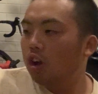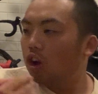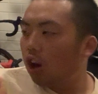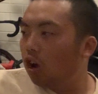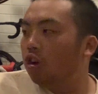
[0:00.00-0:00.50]

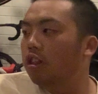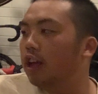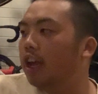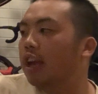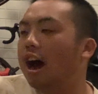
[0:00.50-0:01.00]

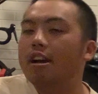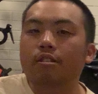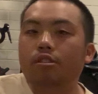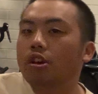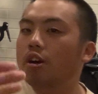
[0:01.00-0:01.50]
clothing. I
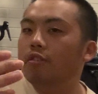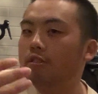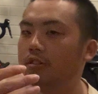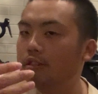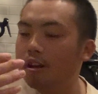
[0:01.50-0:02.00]
deserve to
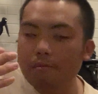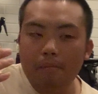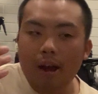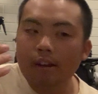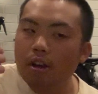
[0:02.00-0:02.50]
send
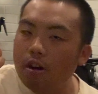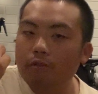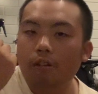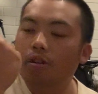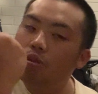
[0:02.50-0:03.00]
my
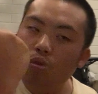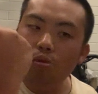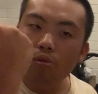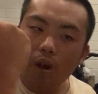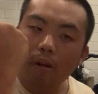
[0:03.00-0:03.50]
girlfriend
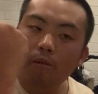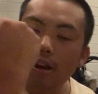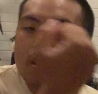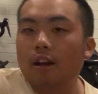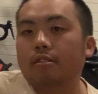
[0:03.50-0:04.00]
to a
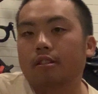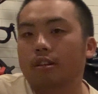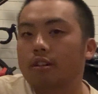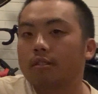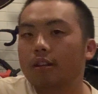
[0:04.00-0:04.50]
really nice
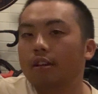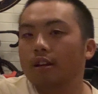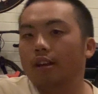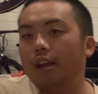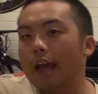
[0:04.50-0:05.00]
dinner
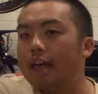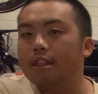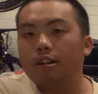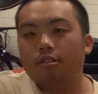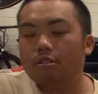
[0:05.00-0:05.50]
and
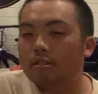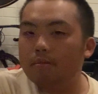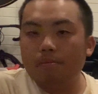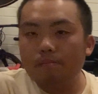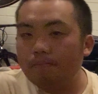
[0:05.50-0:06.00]
then just
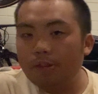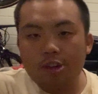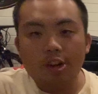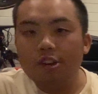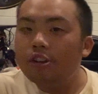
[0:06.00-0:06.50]

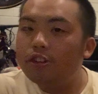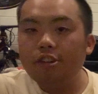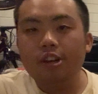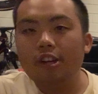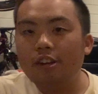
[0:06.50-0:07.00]
ching,
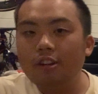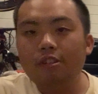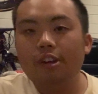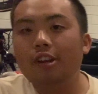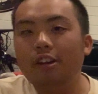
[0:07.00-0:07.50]
ching,
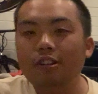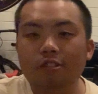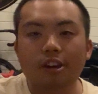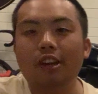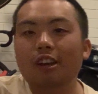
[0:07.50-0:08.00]
ching,
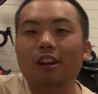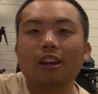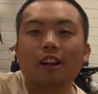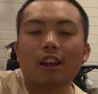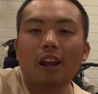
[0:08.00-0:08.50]
ching
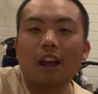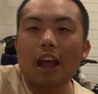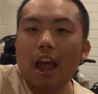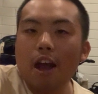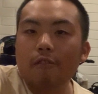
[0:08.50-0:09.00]

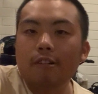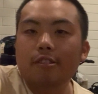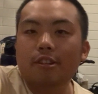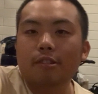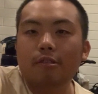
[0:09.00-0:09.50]
every
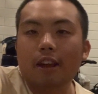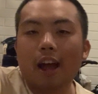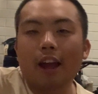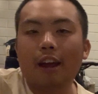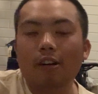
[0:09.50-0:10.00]
single
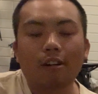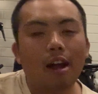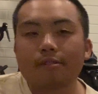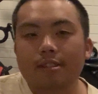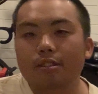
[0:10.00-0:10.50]
day or
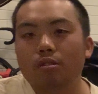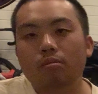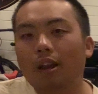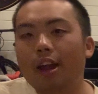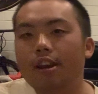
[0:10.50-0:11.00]
every single
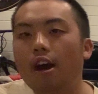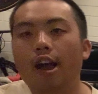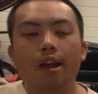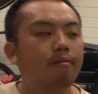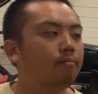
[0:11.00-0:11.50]
like
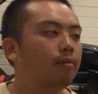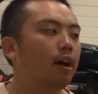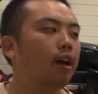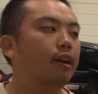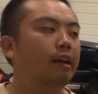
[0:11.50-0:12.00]
night.
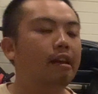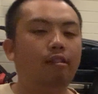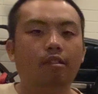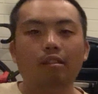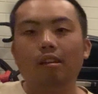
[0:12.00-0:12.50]
Like it,
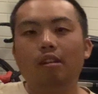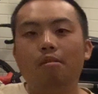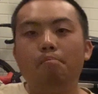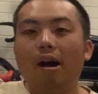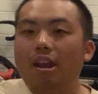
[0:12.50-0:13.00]

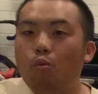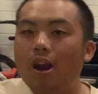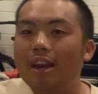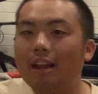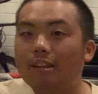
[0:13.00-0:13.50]
money
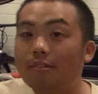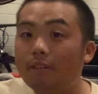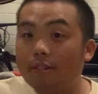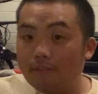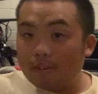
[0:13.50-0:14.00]
went as,
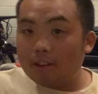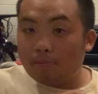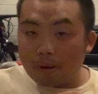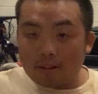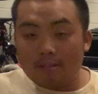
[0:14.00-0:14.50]
as, as
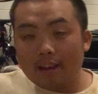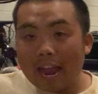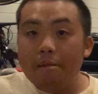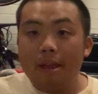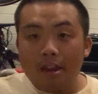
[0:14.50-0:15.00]
much as it
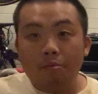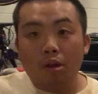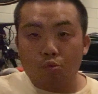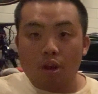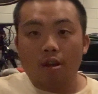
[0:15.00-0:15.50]
came in when I
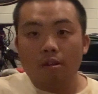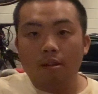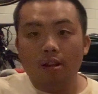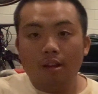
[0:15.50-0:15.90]
was working